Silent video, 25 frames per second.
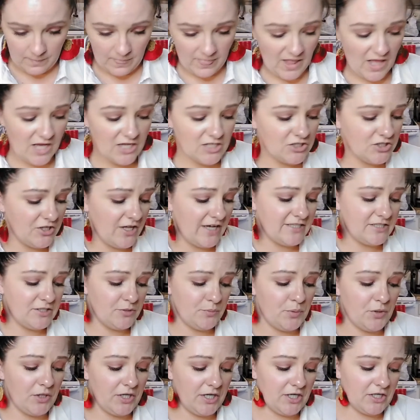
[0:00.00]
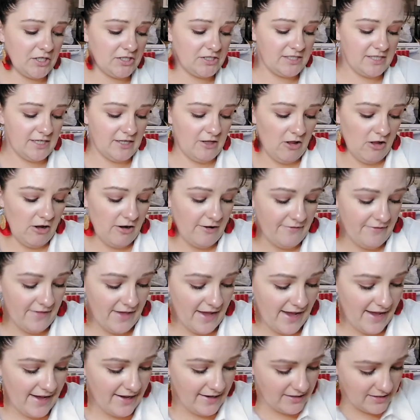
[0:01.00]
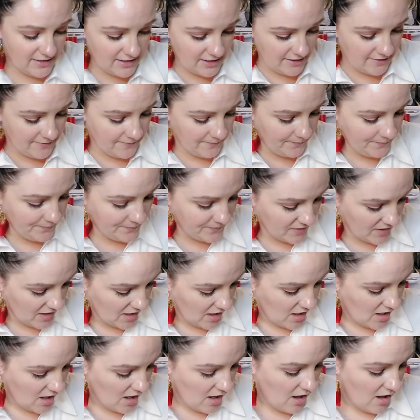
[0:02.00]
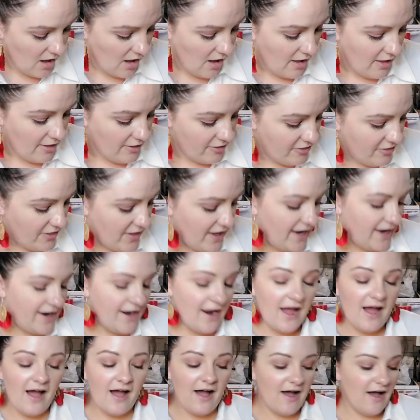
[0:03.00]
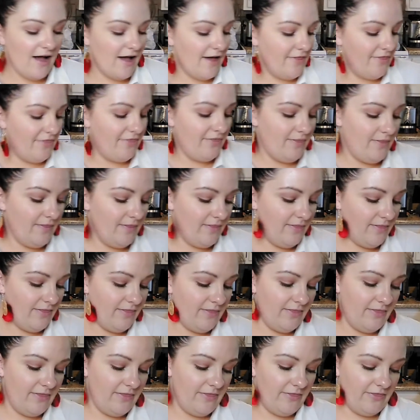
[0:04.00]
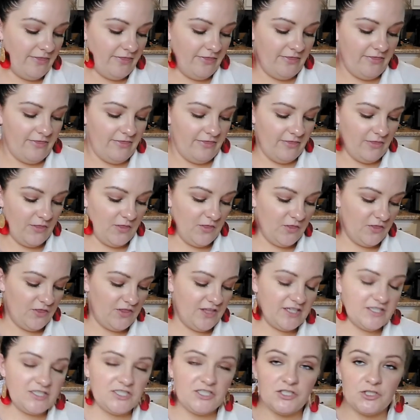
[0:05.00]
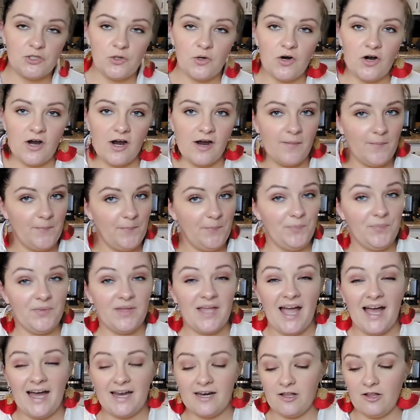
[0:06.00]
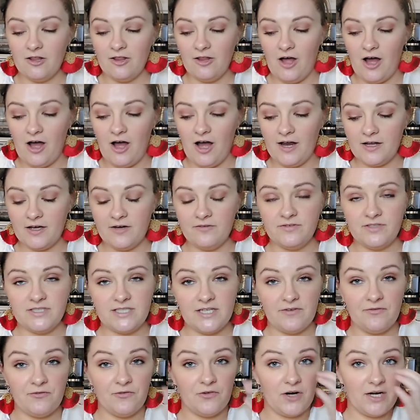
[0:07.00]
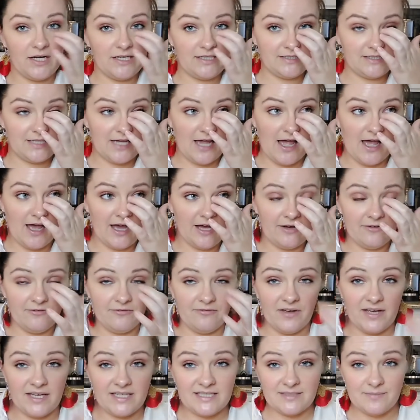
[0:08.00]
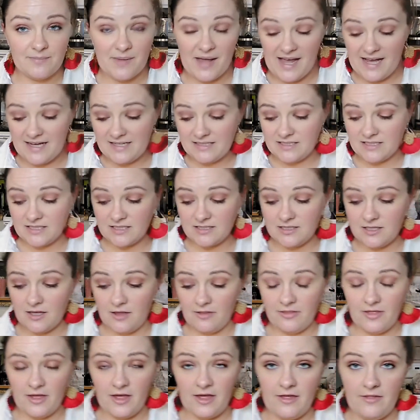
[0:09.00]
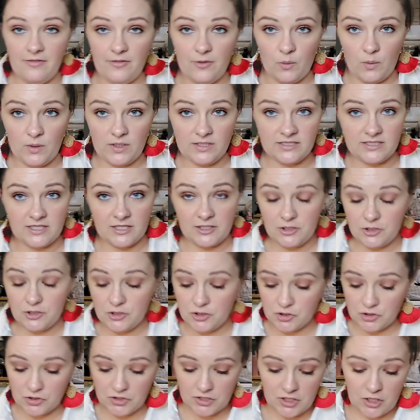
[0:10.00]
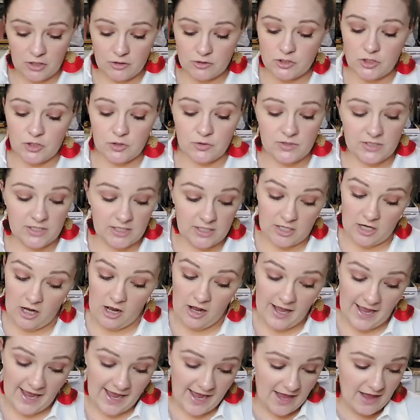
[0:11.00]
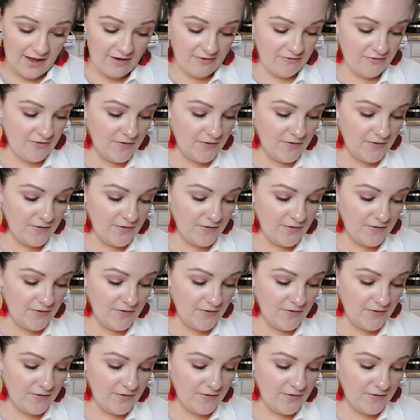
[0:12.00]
So that's a pretty good deal on that. Then uh, this store had a lot of different uh, face masks that the ones I usually go to did not have.